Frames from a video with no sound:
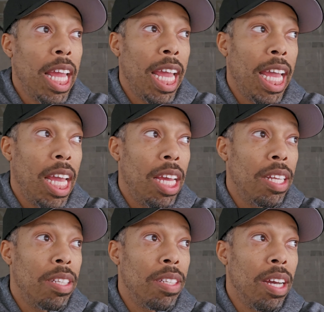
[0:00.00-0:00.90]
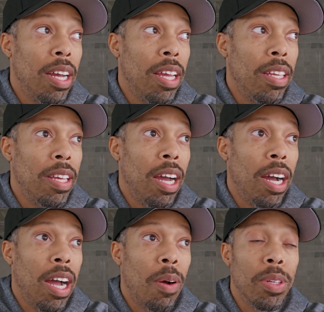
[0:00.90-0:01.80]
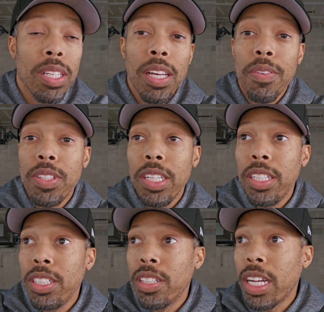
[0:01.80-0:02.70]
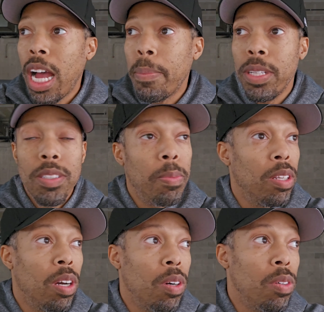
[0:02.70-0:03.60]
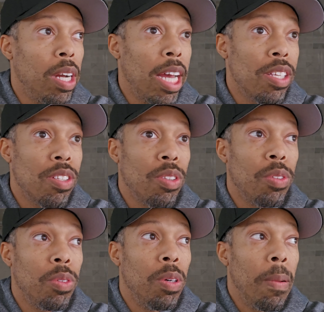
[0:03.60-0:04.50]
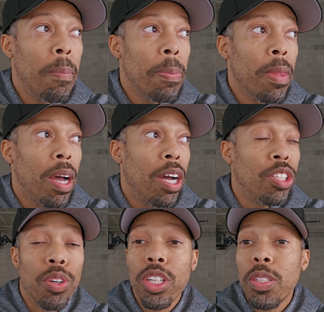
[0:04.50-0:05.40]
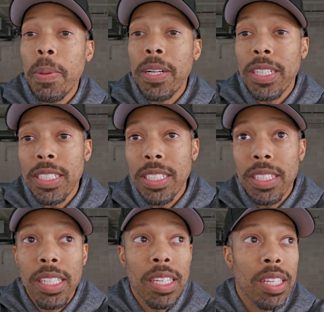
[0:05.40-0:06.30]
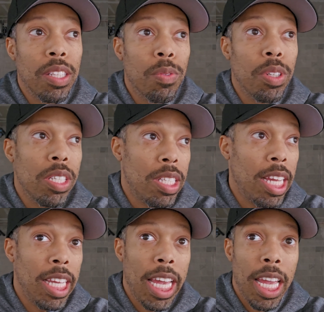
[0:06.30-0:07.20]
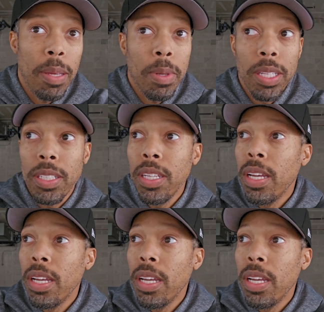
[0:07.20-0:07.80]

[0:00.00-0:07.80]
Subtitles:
and I would love to hear your comments below as to your experience in the real estate game, and